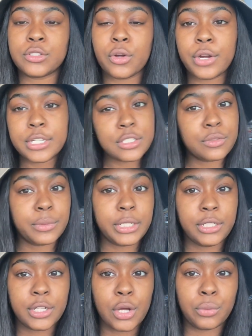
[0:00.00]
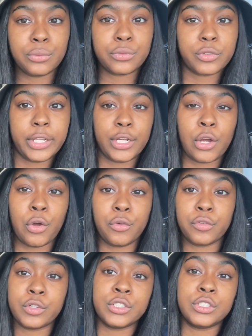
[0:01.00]
Taurus is really known for like
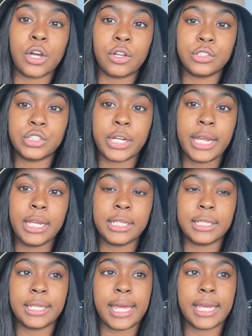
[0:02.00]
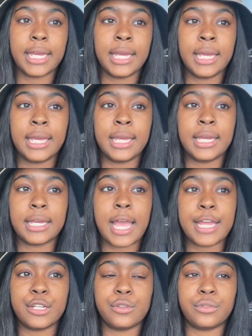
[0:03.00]
overindulging and like
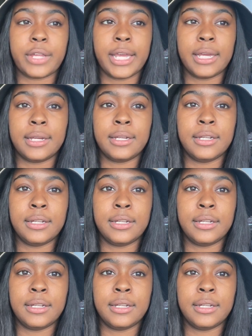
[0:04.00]
kind of like